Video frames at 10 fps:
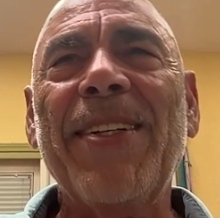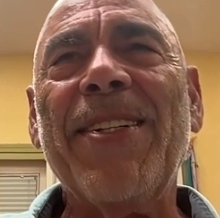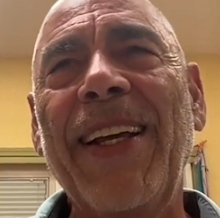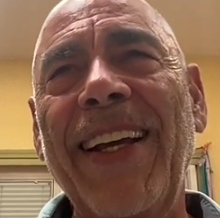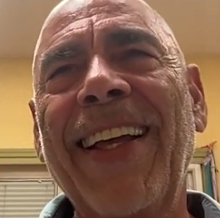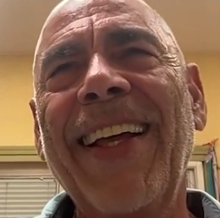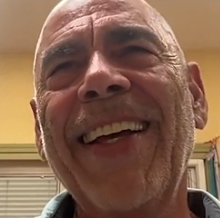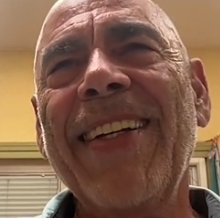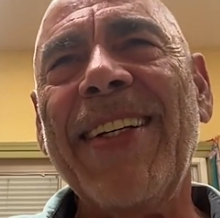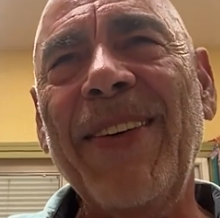she
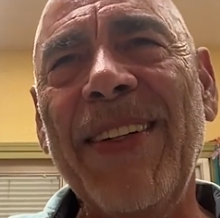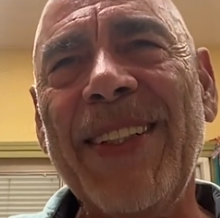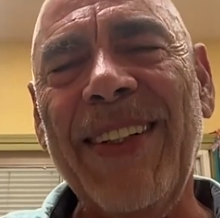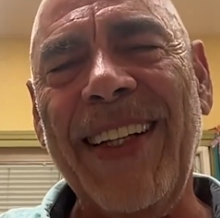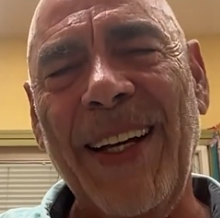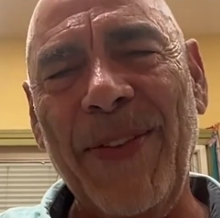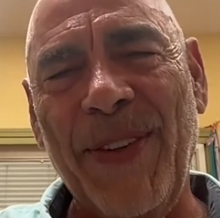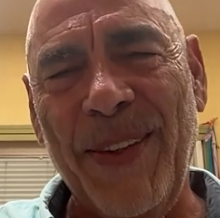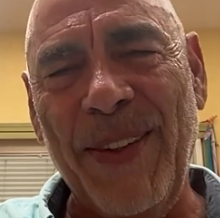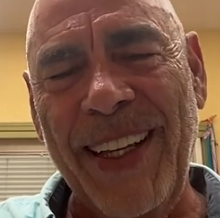went out to
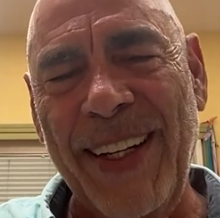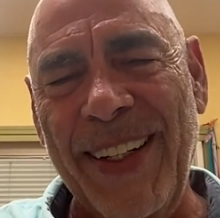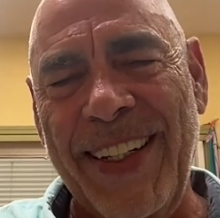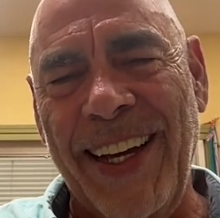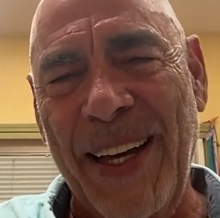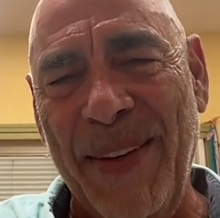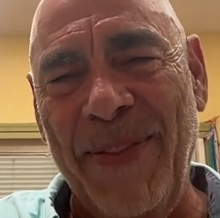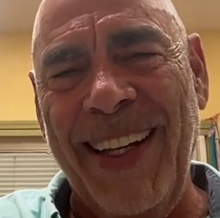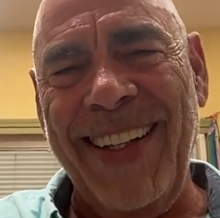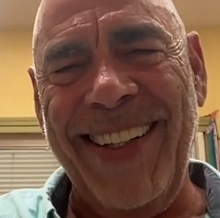a really good time.
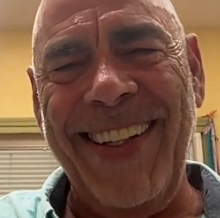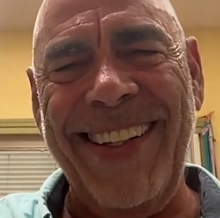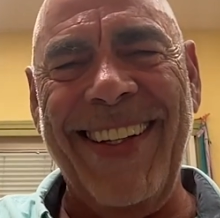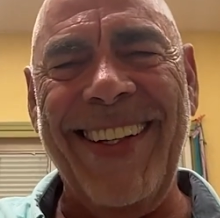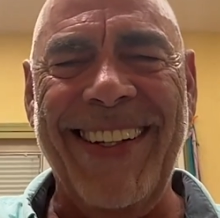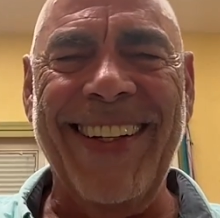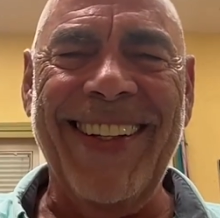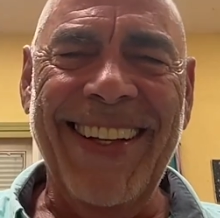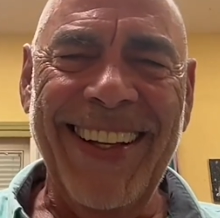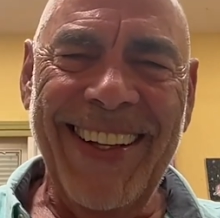
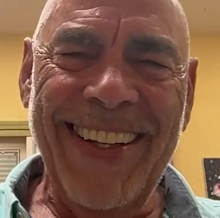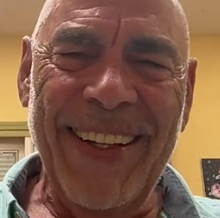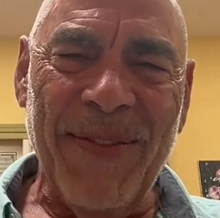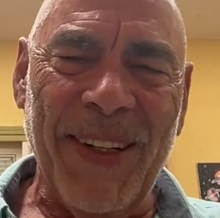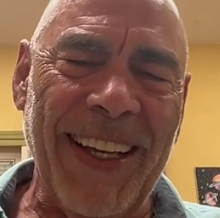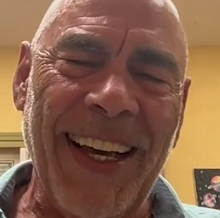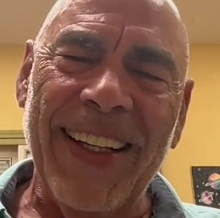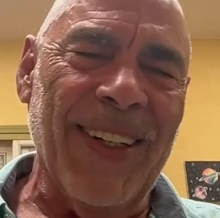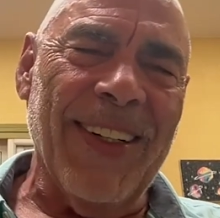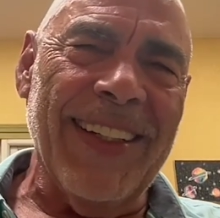But yeah,
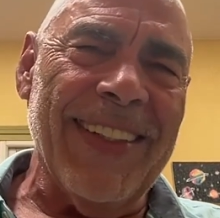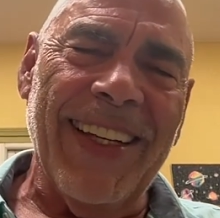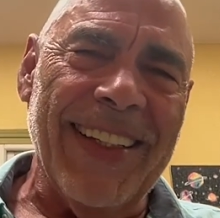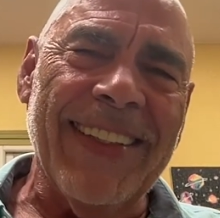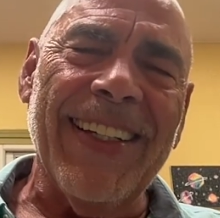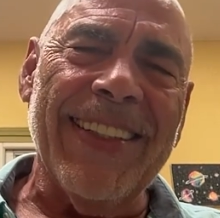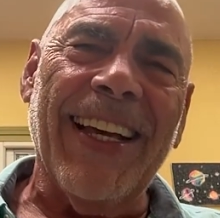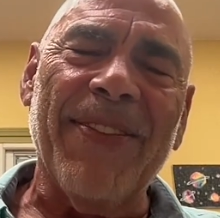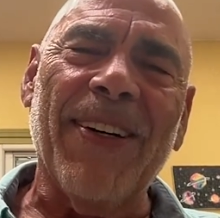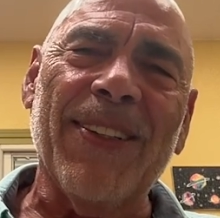no, it does
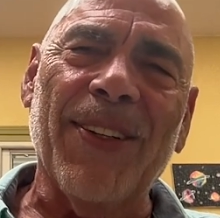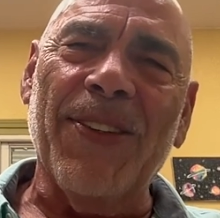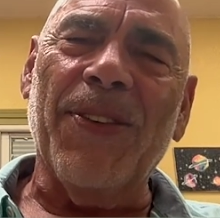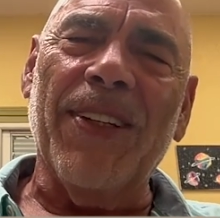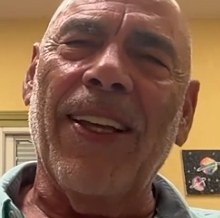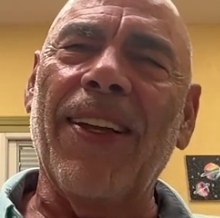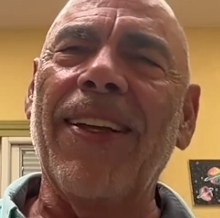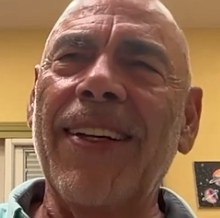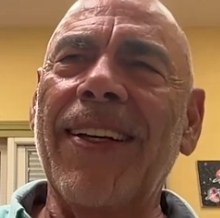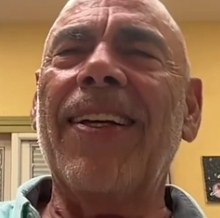have all those really,
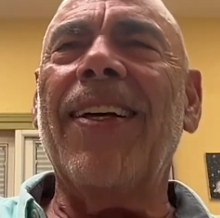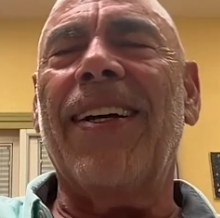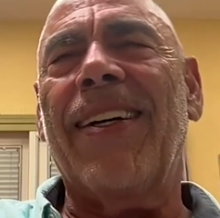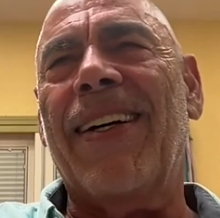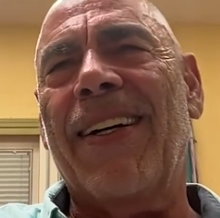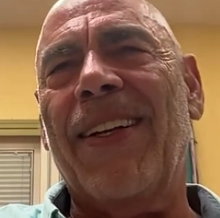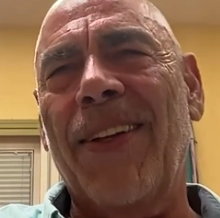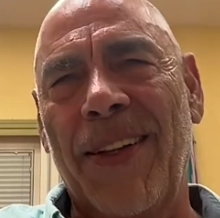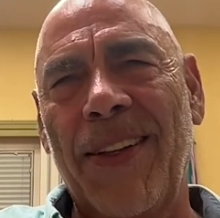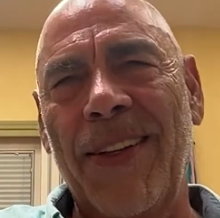those